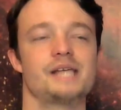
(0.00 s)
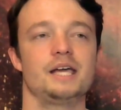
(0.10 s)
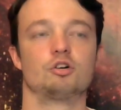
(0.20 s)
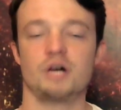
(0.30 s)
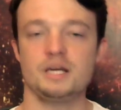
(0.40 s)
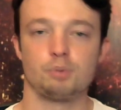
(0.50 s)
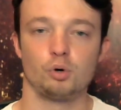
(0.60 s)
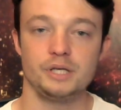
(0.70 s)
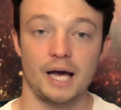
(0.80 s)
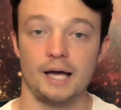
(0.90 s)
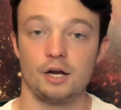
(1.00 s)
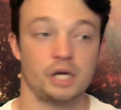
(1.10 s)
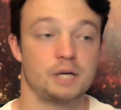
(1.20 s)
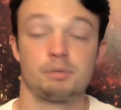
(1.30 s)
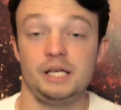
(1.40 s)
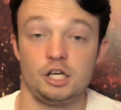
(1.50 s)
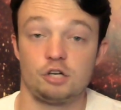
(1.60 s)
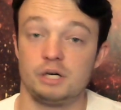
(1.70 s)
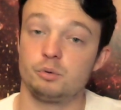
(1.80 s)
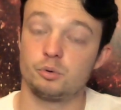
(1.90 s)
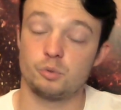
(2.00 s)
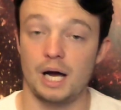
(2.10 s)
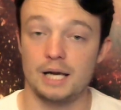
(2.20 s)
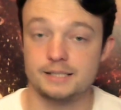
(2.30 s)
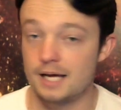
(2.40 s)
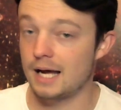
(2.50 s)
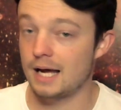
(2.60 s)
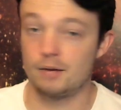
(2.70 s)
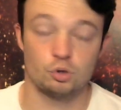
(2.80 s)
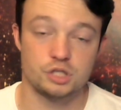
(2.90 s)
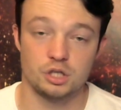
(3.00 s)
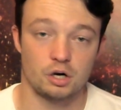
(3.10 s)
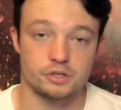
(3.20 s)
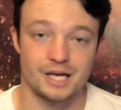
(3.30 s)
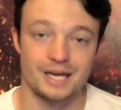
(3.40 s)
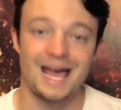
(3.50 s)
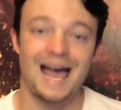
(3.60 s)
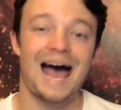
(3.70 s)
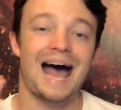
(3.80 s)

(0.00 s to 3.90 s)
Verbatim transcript: is a great point, and I completely agree with what Ali said and what Tiago said.